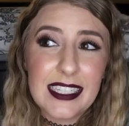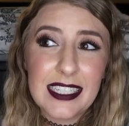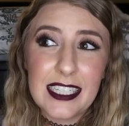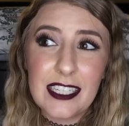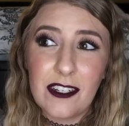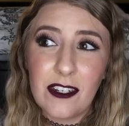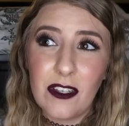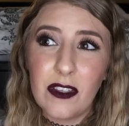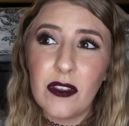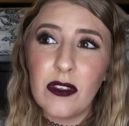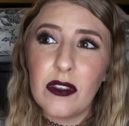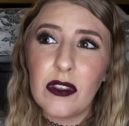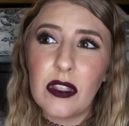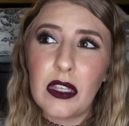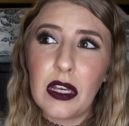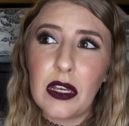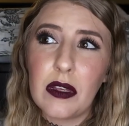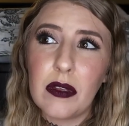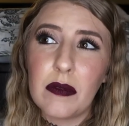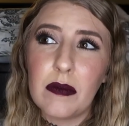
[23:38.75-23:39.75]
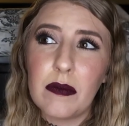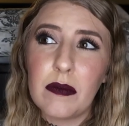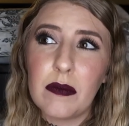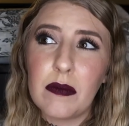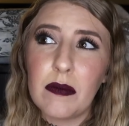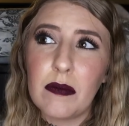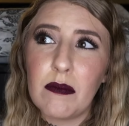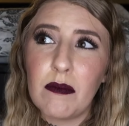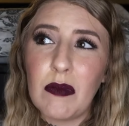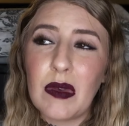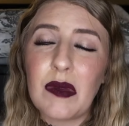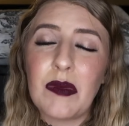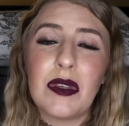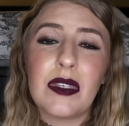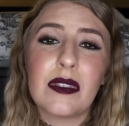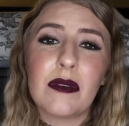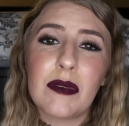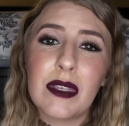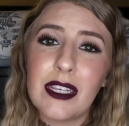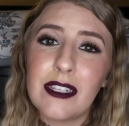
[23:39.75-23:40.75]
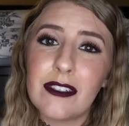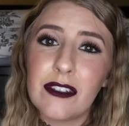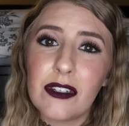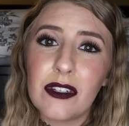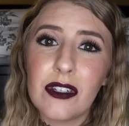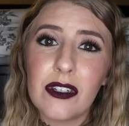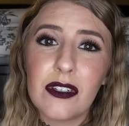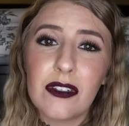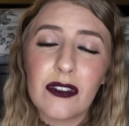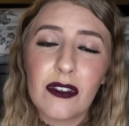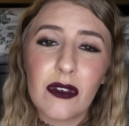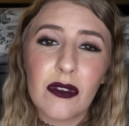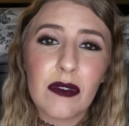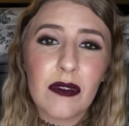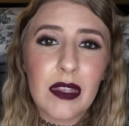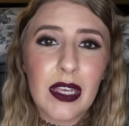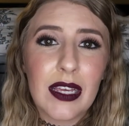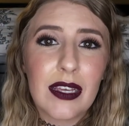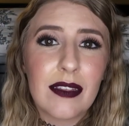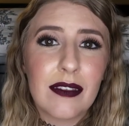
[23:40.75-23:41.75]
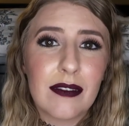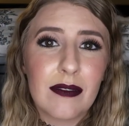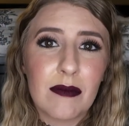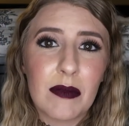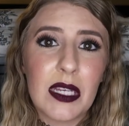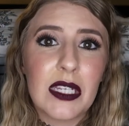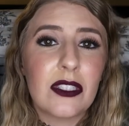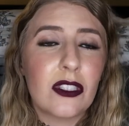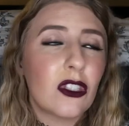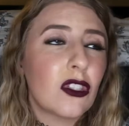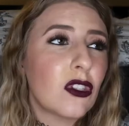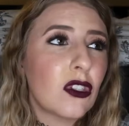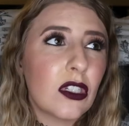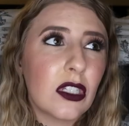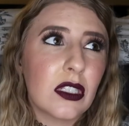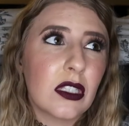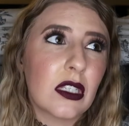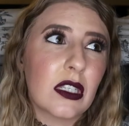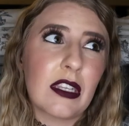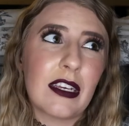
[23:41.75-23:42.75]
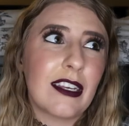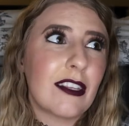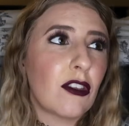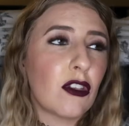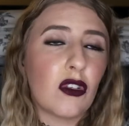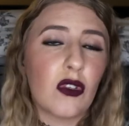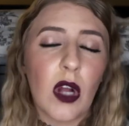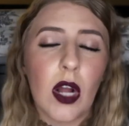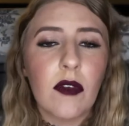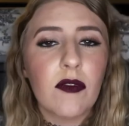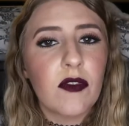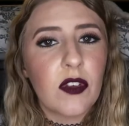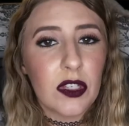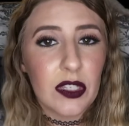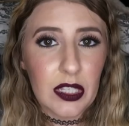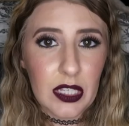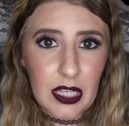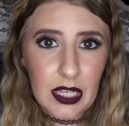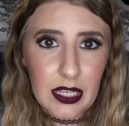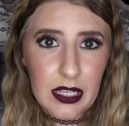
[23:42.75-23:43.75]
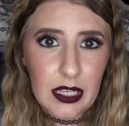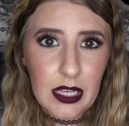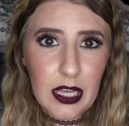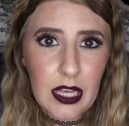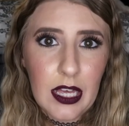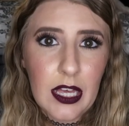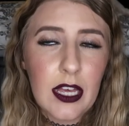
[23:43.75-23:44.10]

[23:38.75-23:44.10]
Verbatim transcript: You know, um, maybe some kids are, don't like, my sister doesn't like the drop feeling.